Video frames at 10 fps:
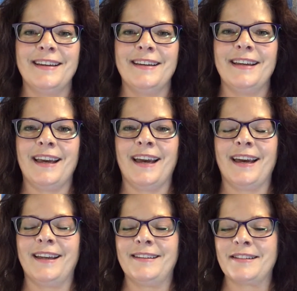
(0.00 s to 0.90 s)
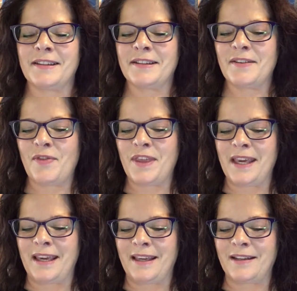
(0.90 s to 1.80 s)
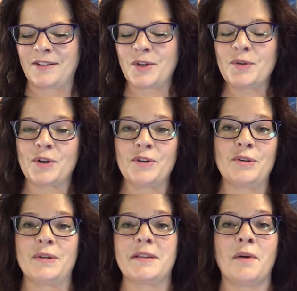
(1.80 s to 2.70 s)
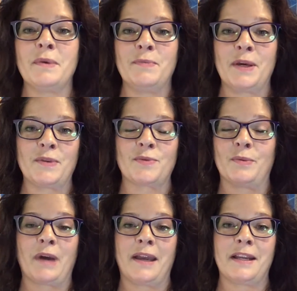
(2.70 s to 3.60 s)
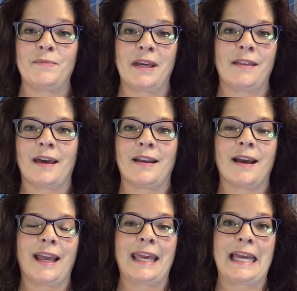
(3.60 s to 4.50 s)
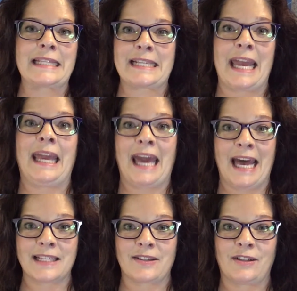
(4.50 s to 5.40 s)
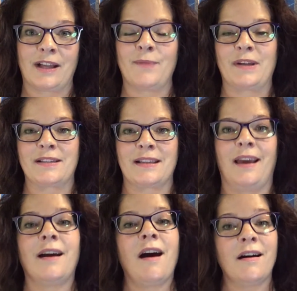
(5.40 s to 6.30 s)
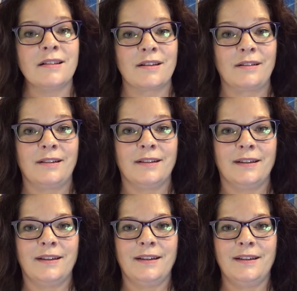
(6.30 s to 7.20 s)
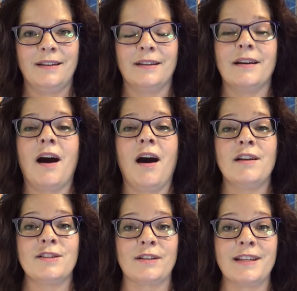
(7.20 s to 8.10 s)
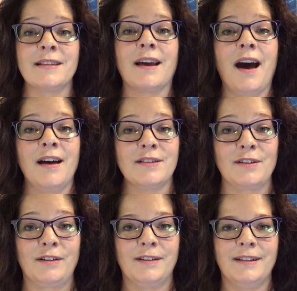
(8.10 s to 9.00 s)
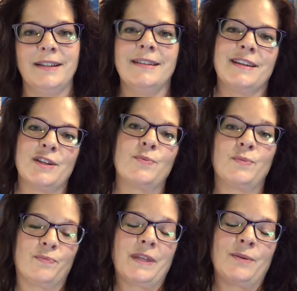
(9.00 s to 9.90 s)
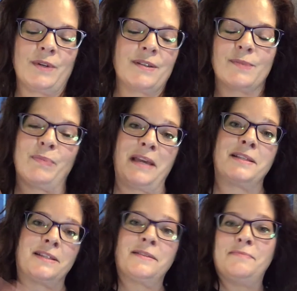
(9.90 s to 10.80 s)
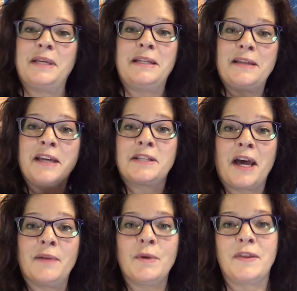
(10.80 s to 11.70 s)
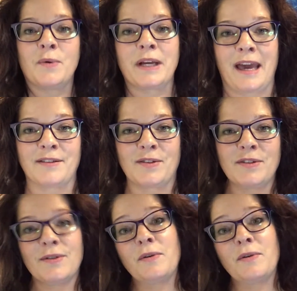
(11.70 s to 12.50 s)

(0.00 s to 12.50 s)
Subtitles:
And the tutor who was helping me was reminding me that I can't say castle, I must say castle. Castle, it's a castle, because it was based in a time when there were castles.